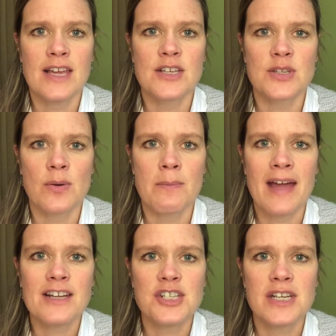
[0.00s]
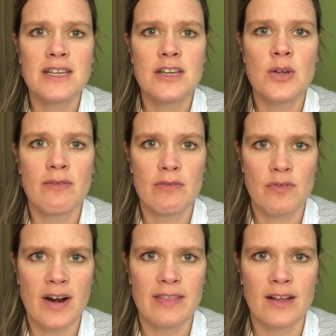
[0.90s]
So imagine you have a
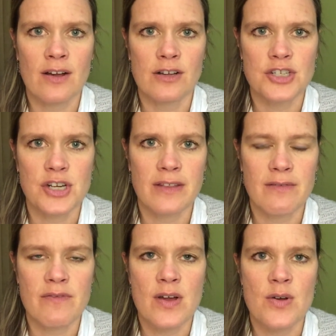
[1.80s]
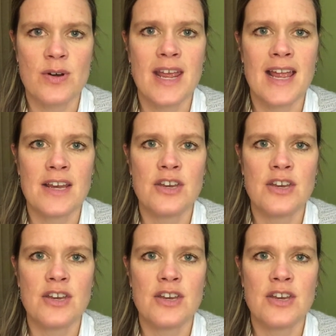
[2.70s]
friend that calls you on the phone and